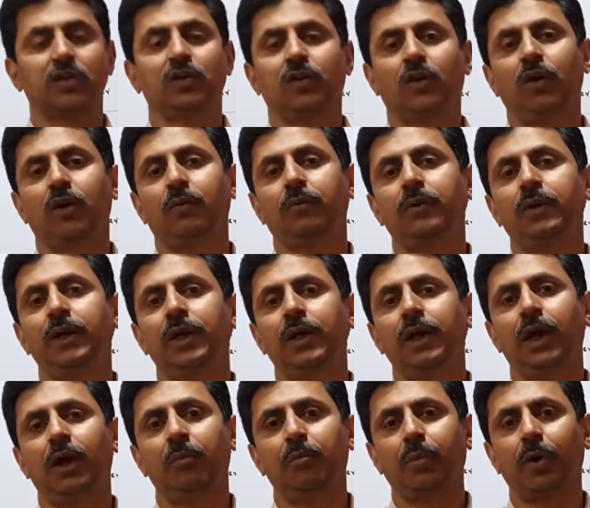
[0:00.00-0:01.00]
of
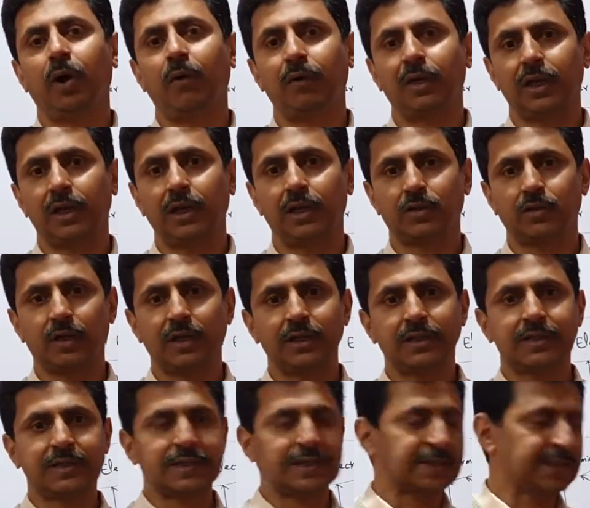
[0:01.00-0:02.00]
a power electronic
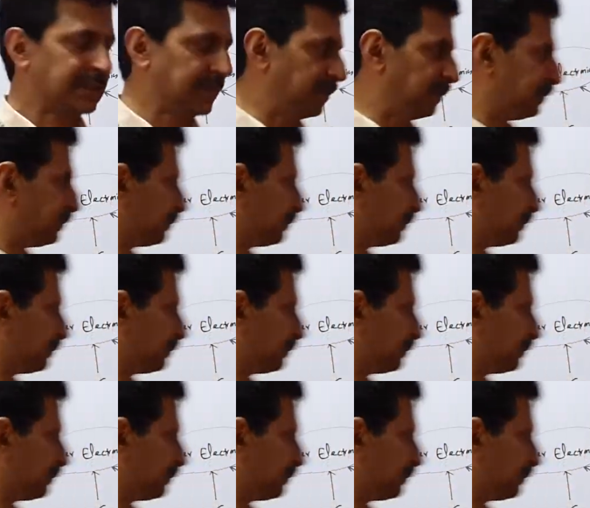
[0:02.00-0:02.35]
system.